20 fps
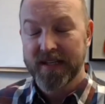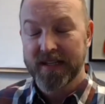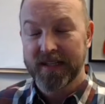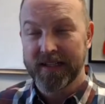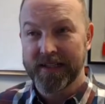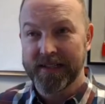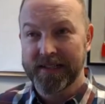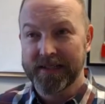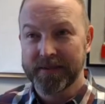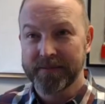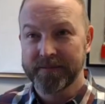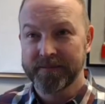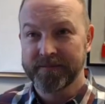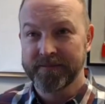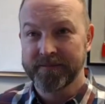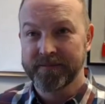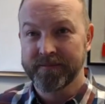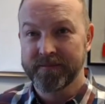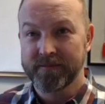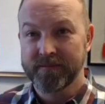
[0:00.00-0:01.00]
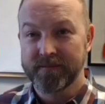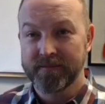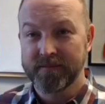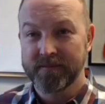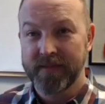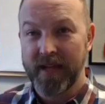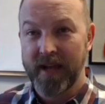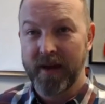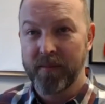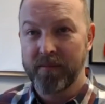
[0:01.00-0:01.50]
um,
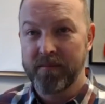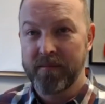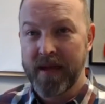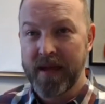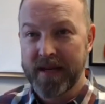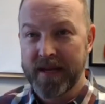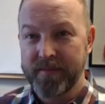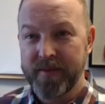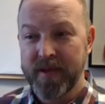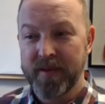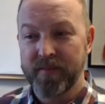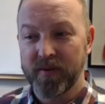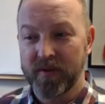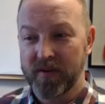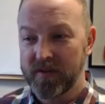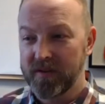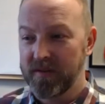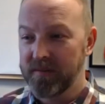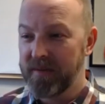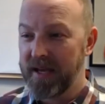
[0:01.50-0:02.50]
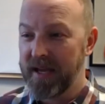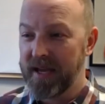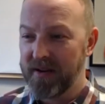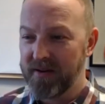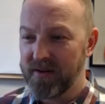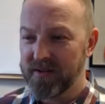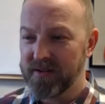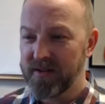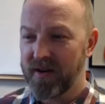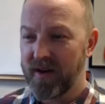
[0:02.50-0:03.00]
now, many people, my
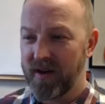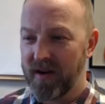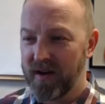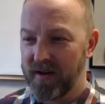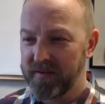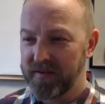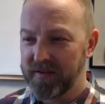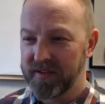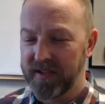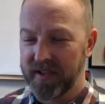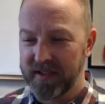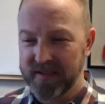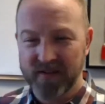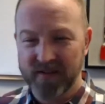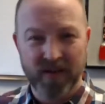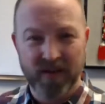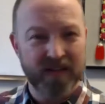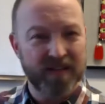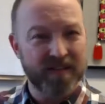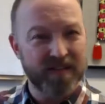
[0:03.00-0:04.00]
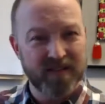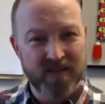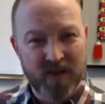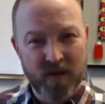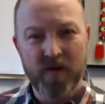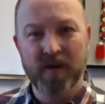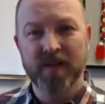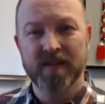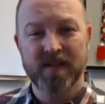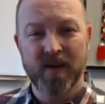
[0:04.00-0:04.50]
hair is awful today. Sorry, it's
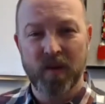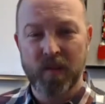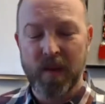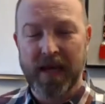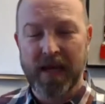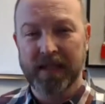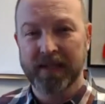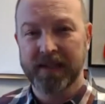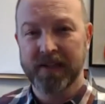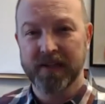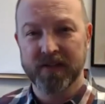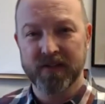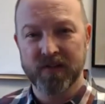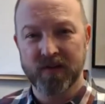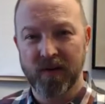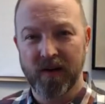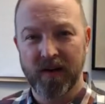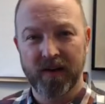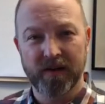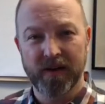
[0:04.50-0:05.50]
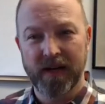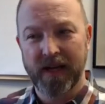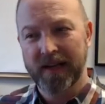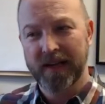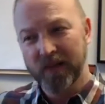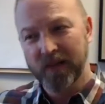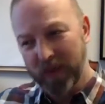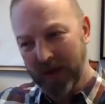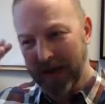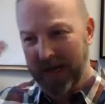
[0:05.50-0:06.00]
snowing so badly here in Toronto, and I had
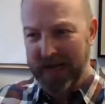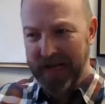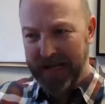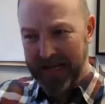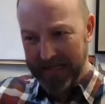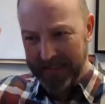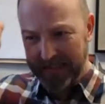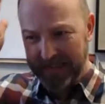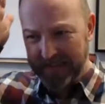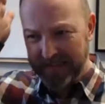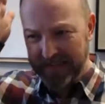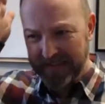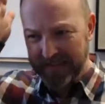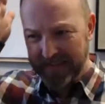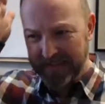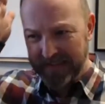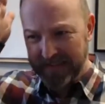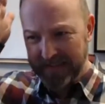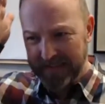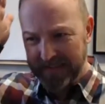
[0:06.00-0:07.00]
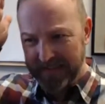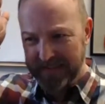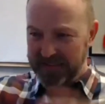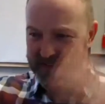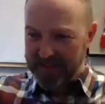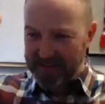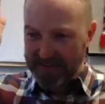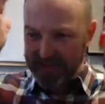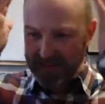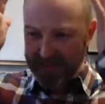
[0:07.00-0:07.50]
to wear a hat, and it just,
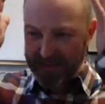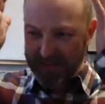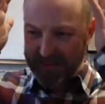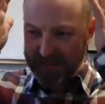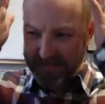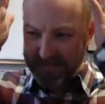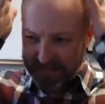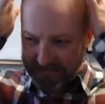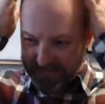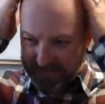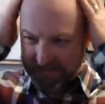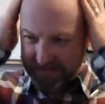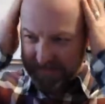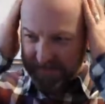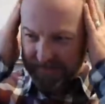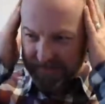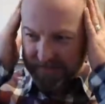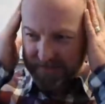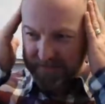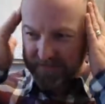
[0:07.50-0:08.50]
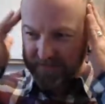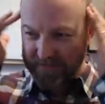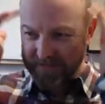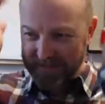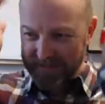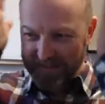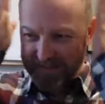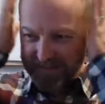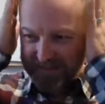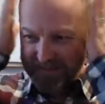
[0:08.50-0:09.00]
like, just,
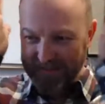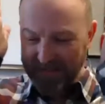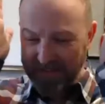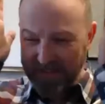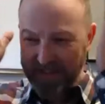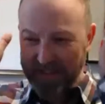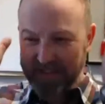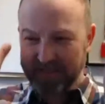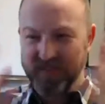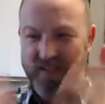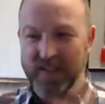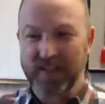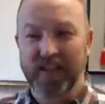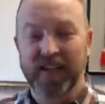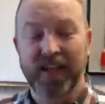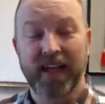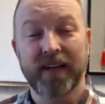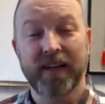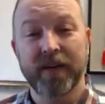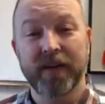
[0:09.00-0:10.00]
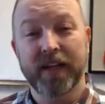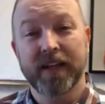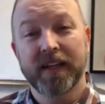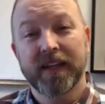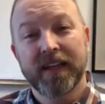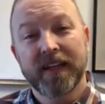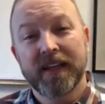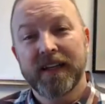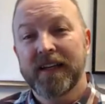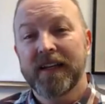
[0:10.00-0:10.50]
it's looking very. Anyway,
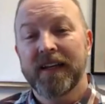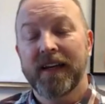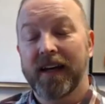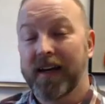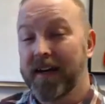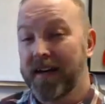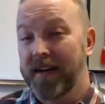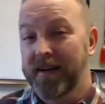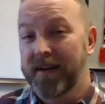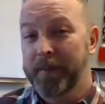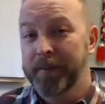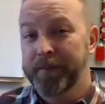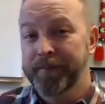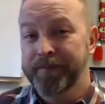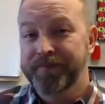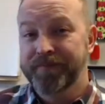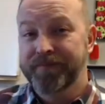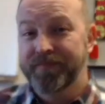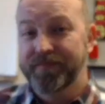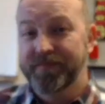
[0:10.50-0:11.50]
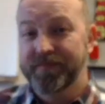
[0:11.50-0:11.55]
um,